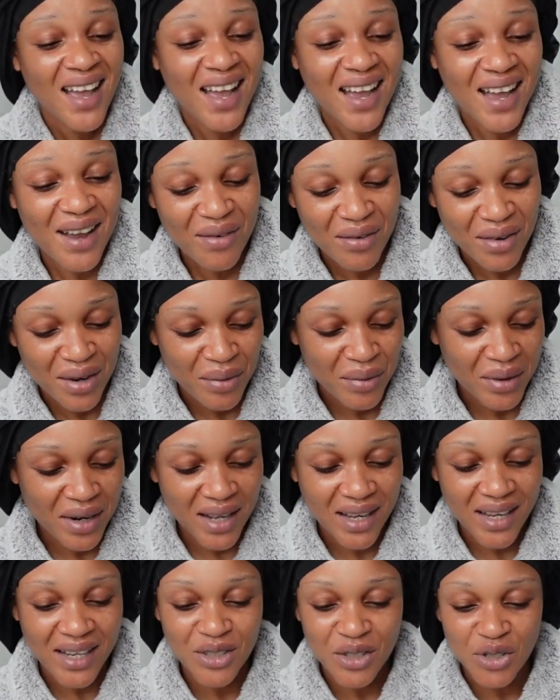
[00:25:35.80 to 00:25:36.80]
I really
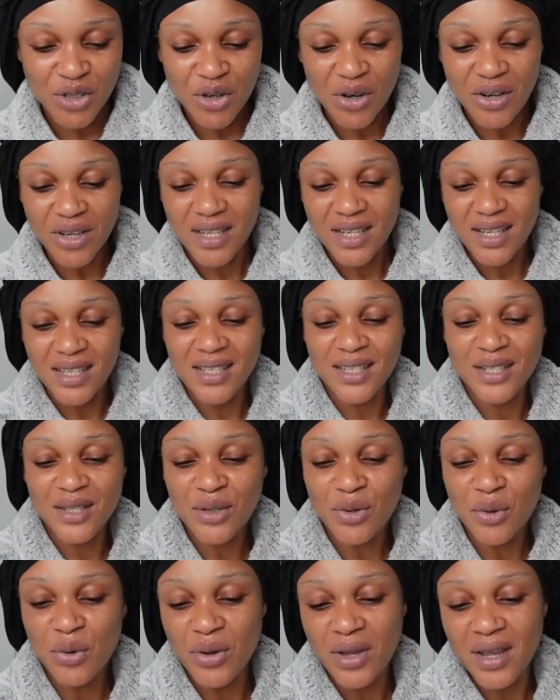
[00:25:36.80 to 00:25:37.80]
want to enjoy this.
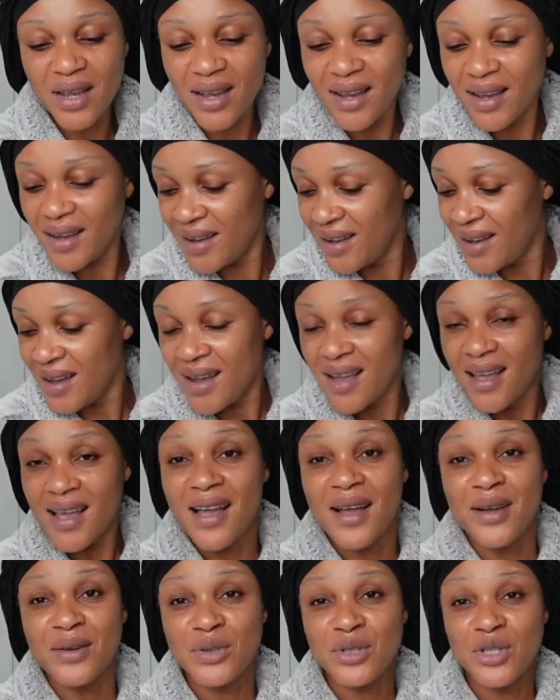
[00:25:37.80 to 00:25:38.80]
So yeah,
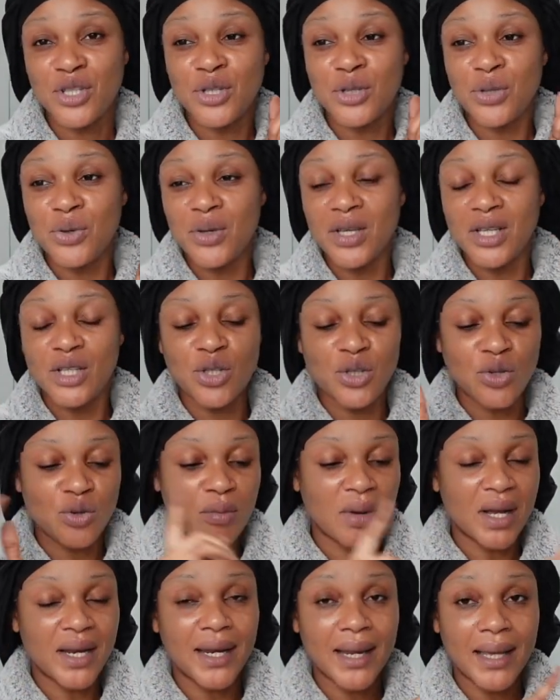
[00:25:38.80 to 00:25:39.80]
I'll see you into
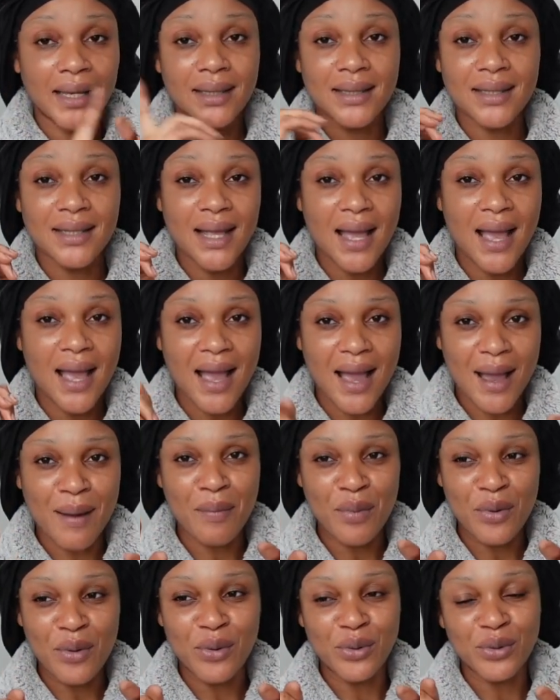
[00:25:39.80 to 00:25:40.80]
my next
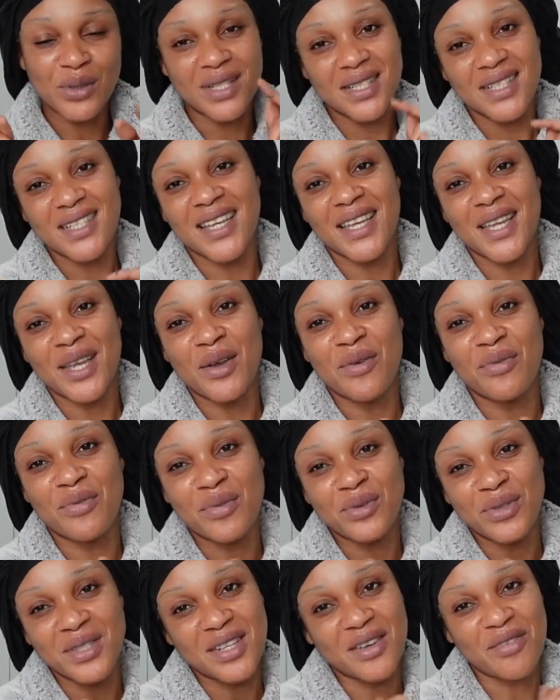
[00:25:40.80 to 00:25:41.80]
upload. Take care of
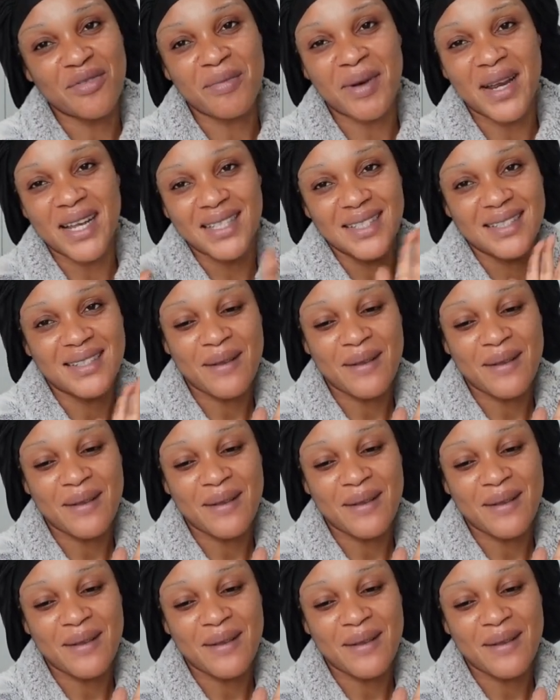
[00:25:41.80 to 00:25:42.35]
yourself. Bye.